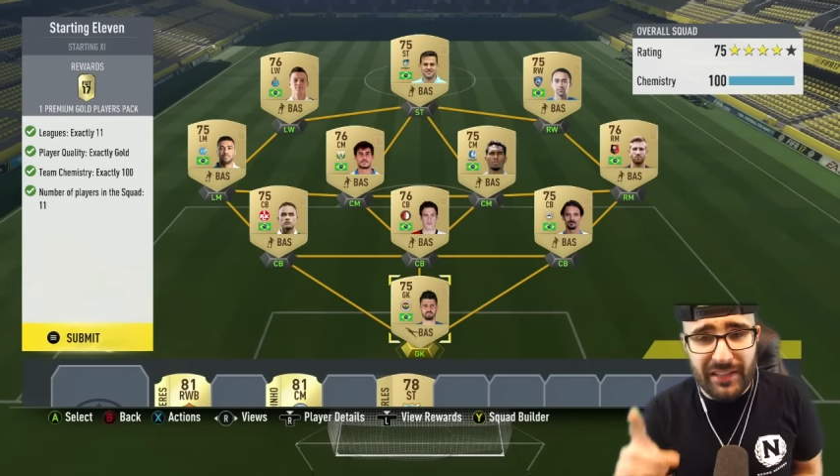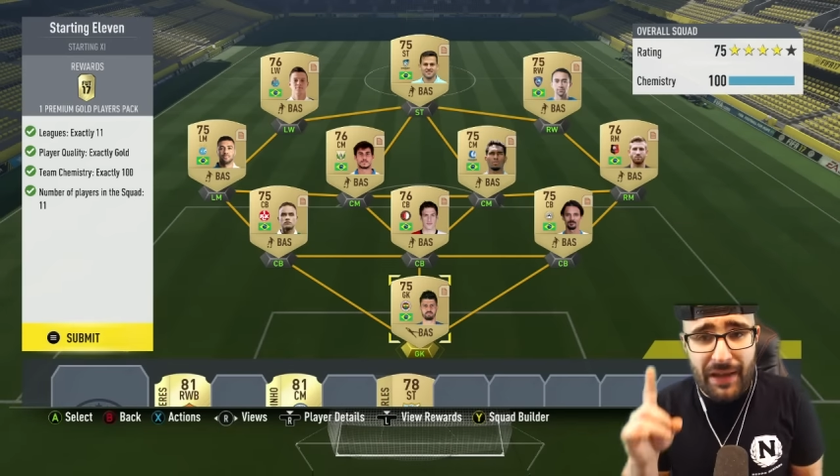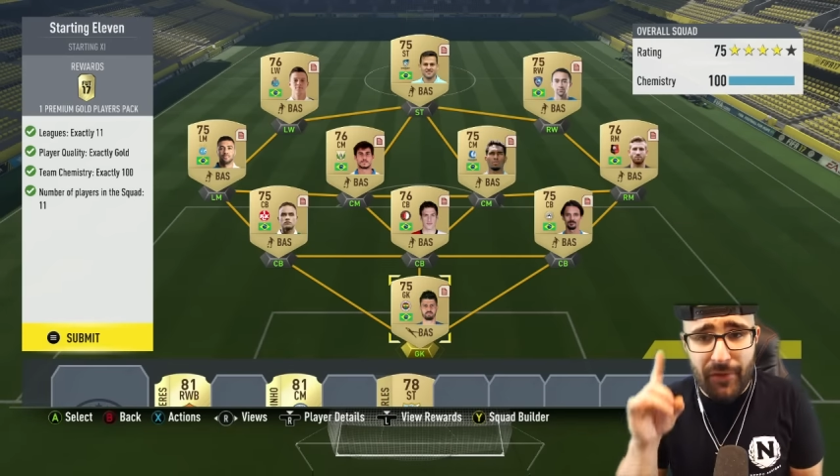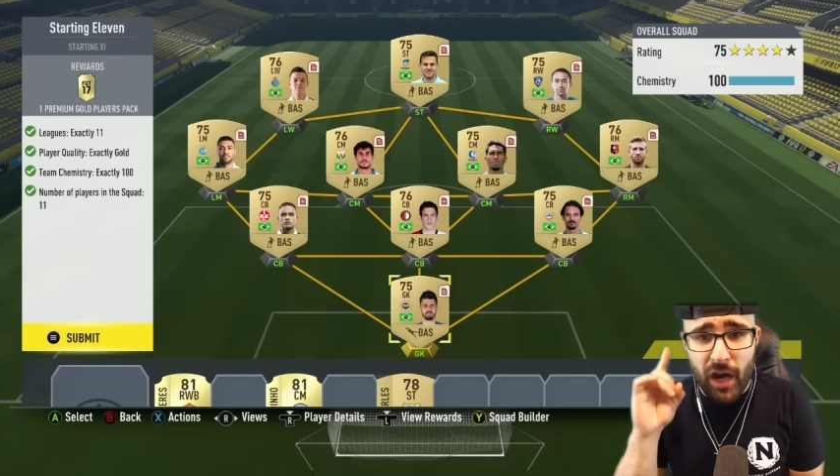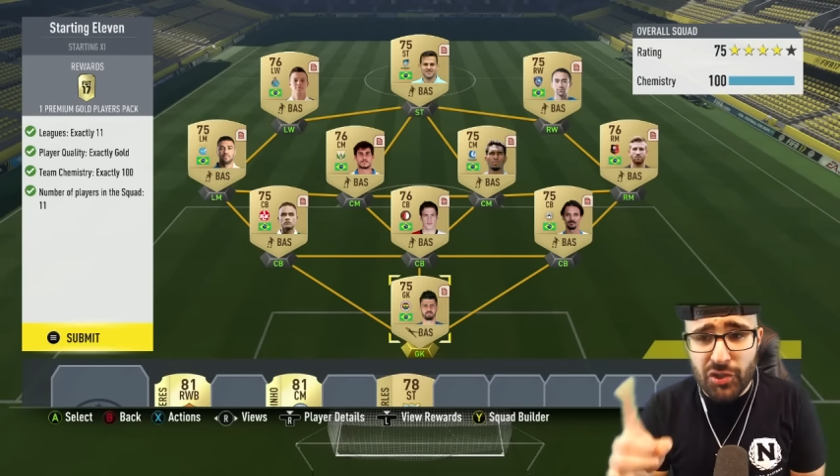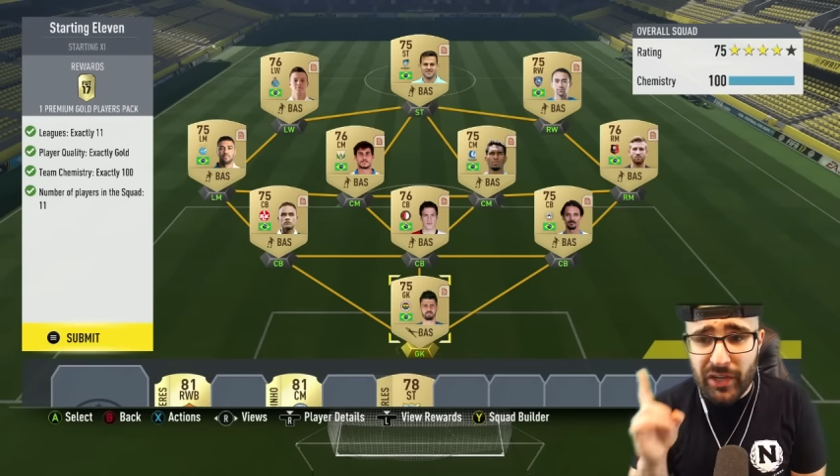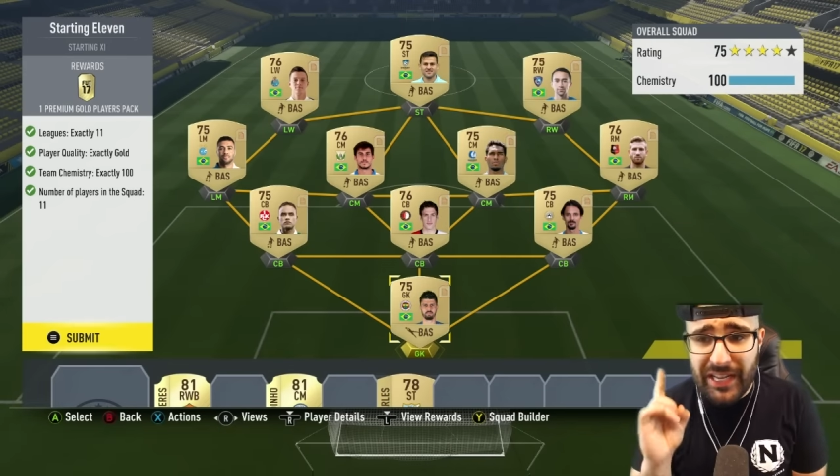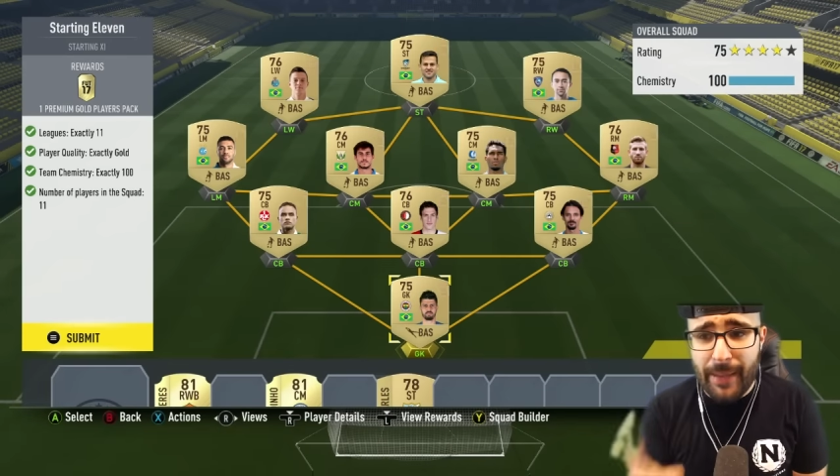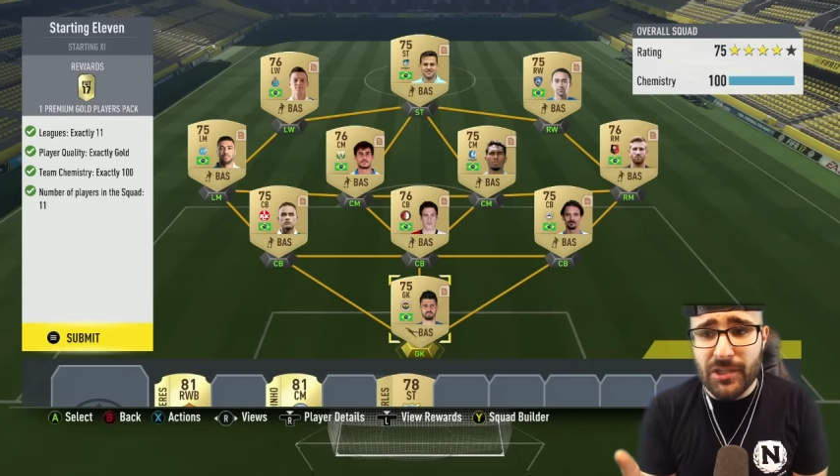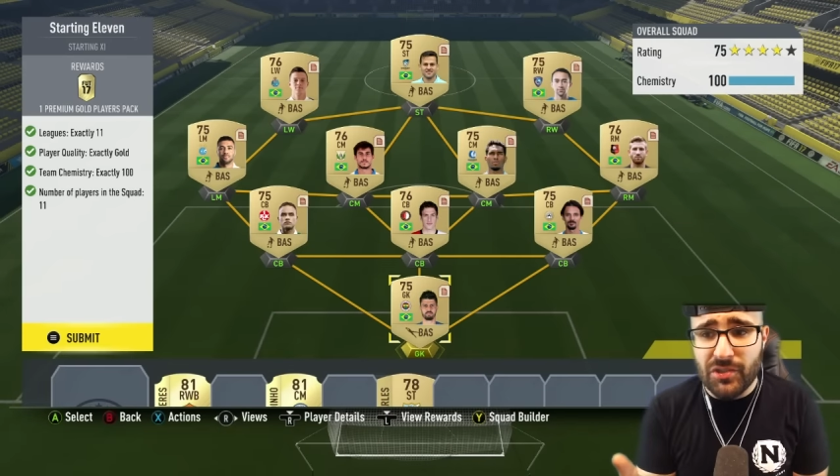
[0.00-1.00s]
To have one hundred
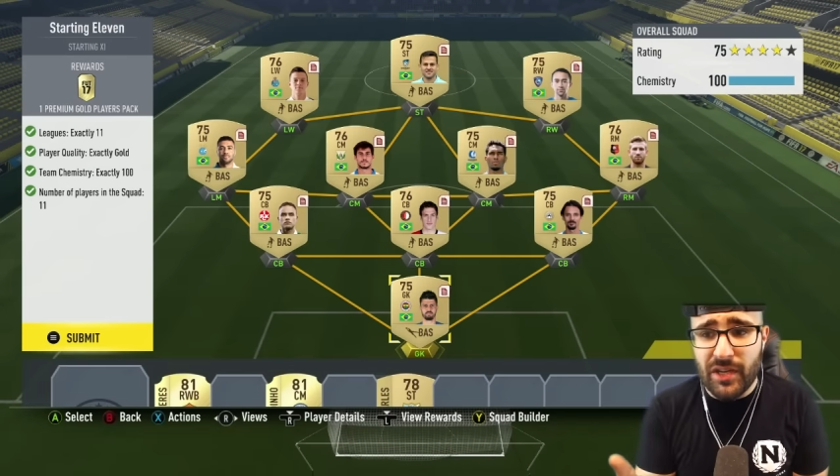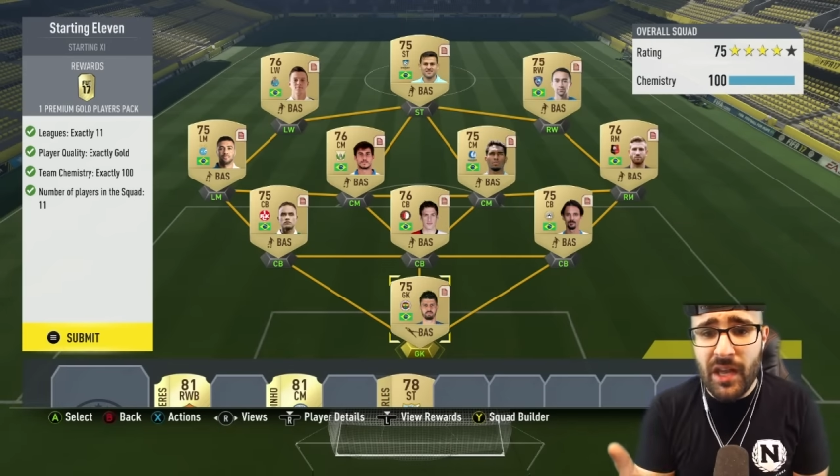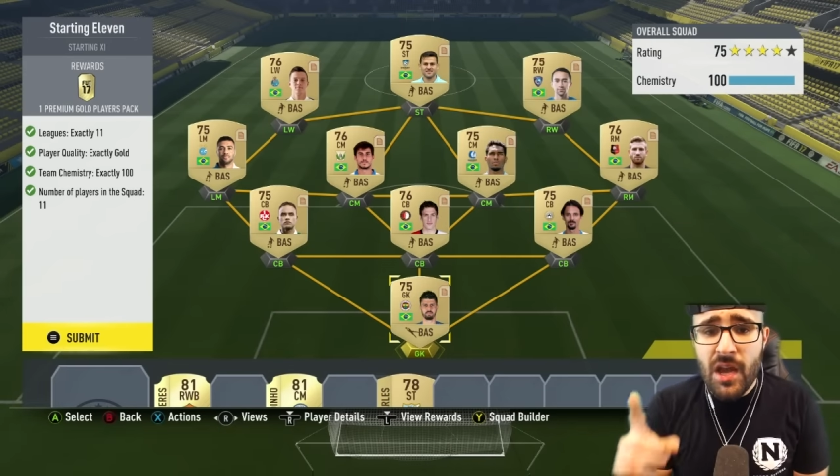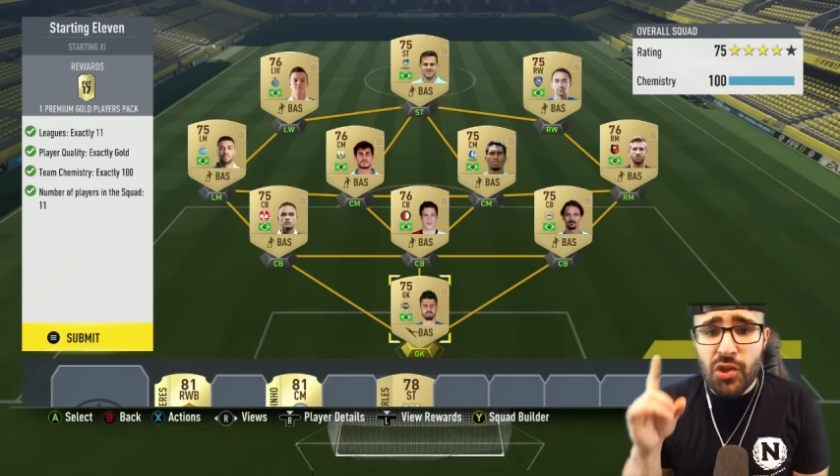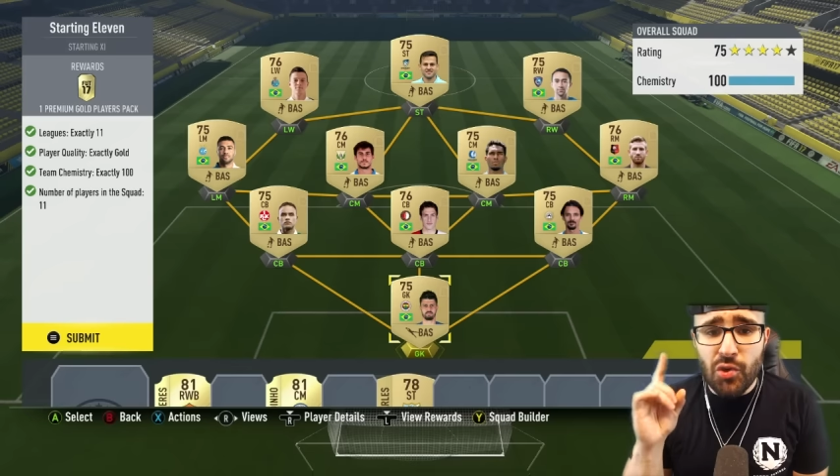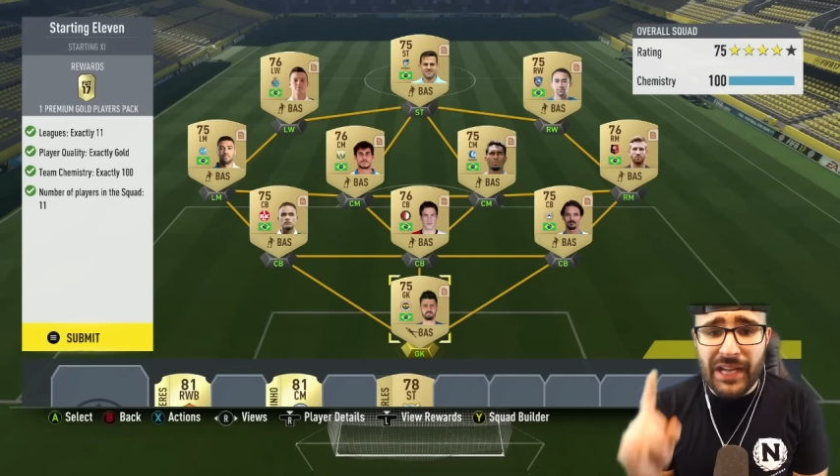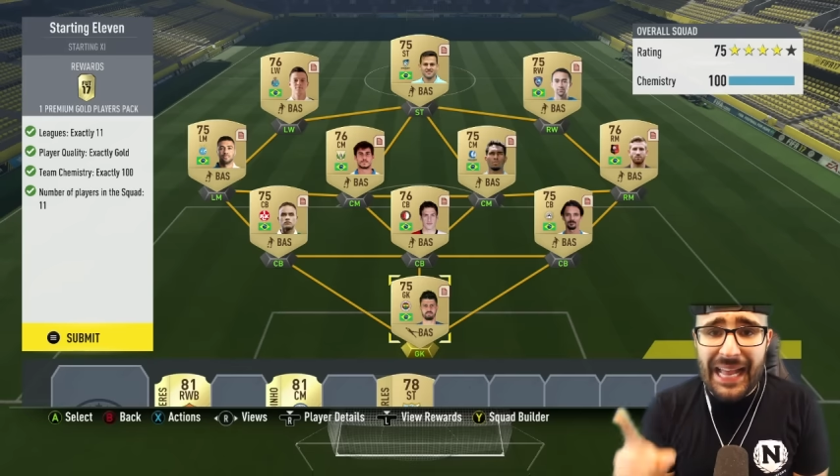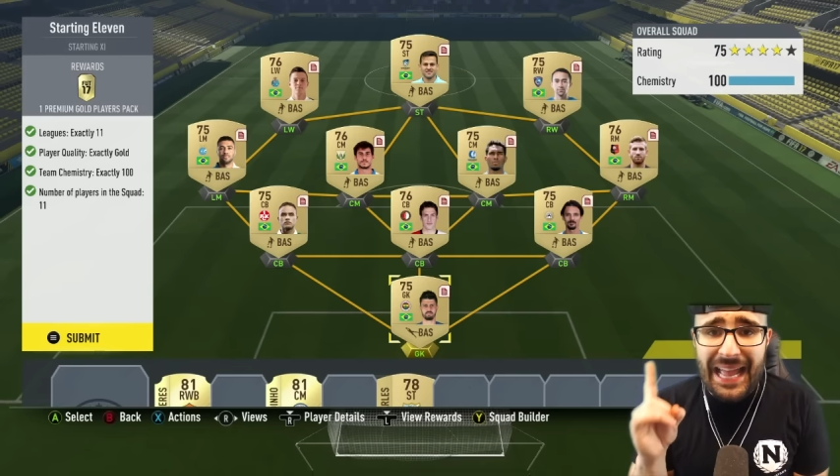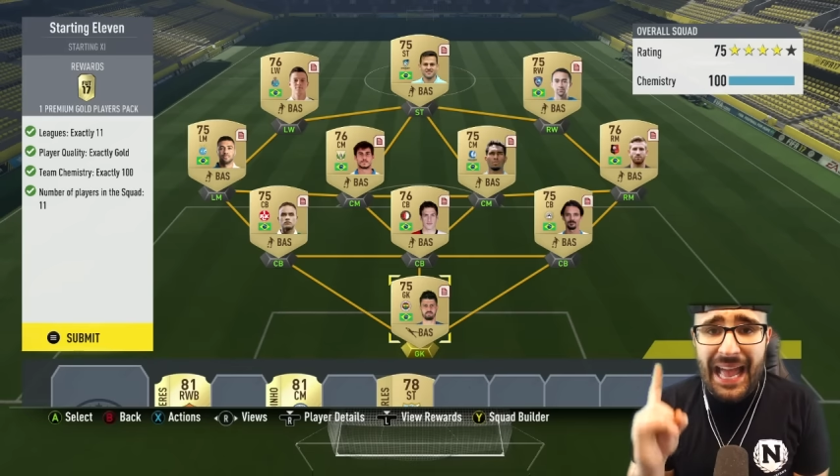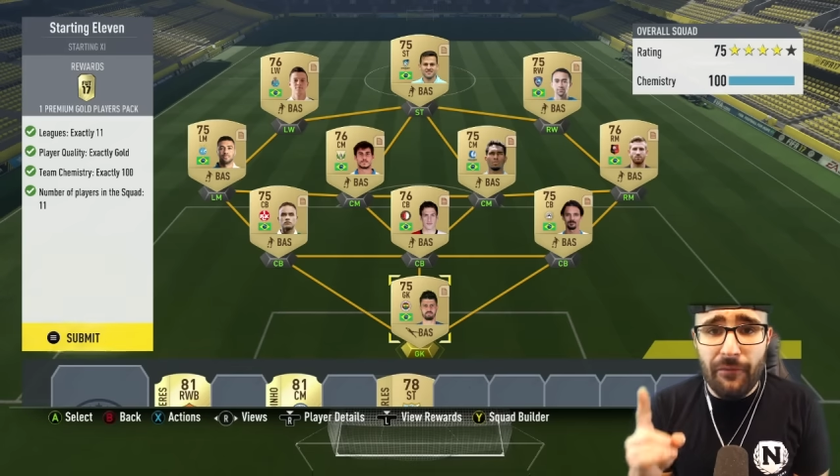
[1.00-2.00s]
chemistry, you
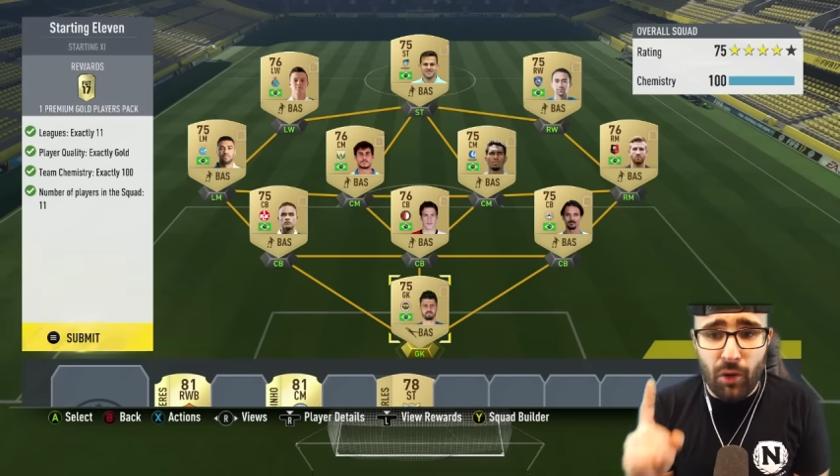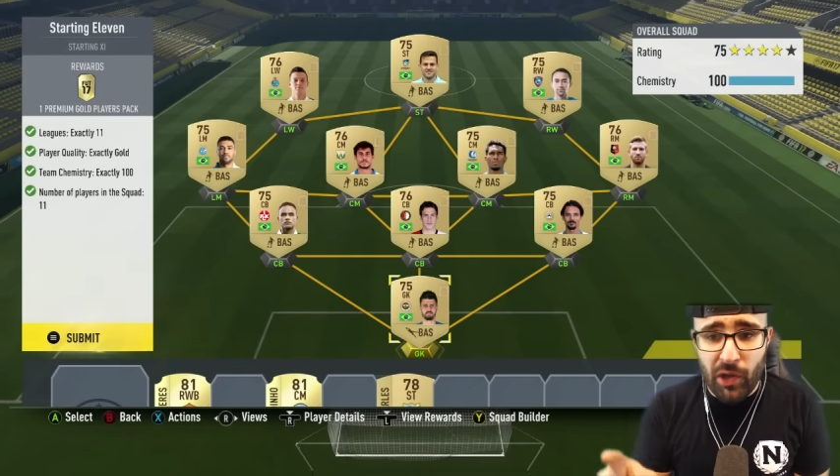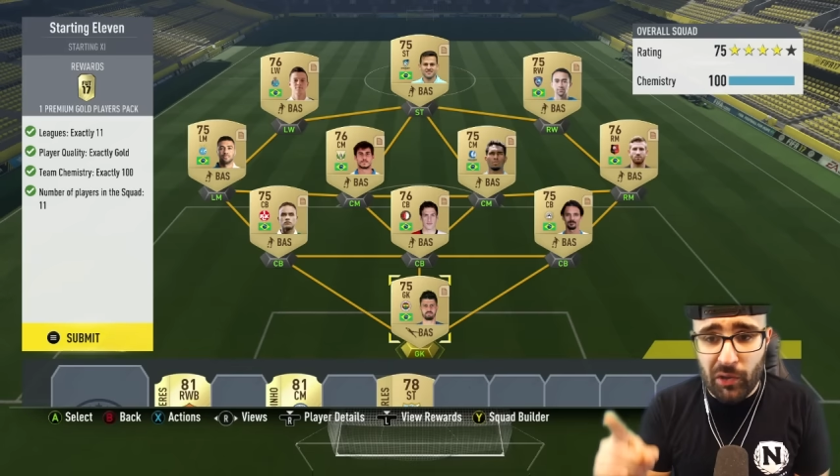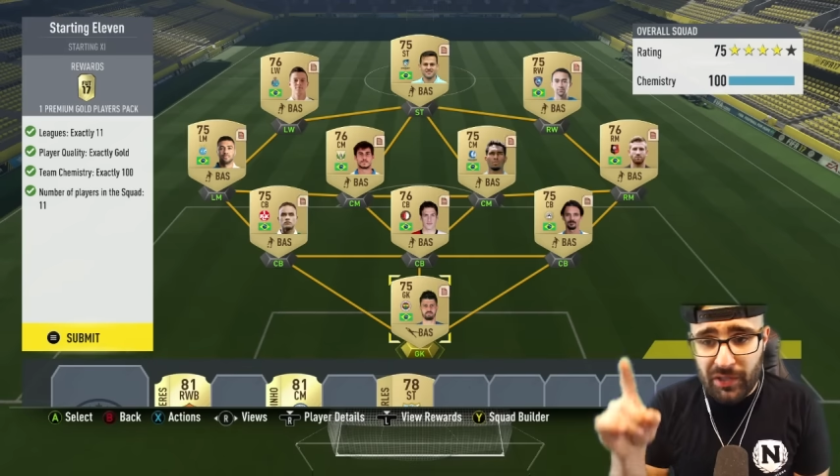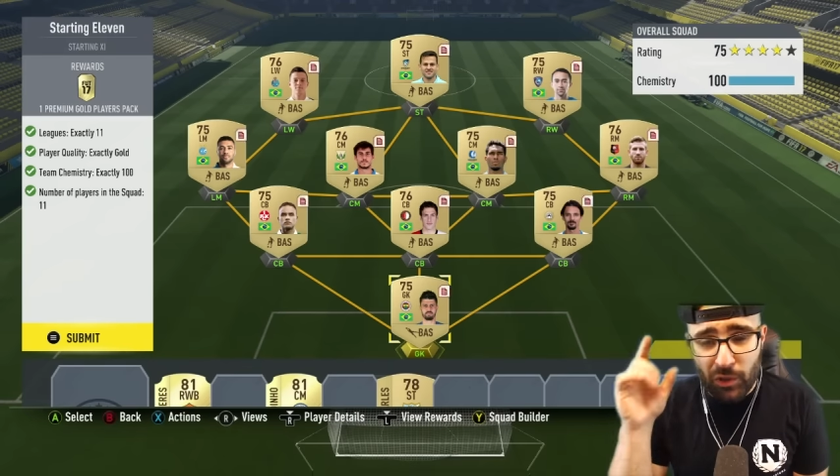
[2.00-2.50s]
gotta have loyalty,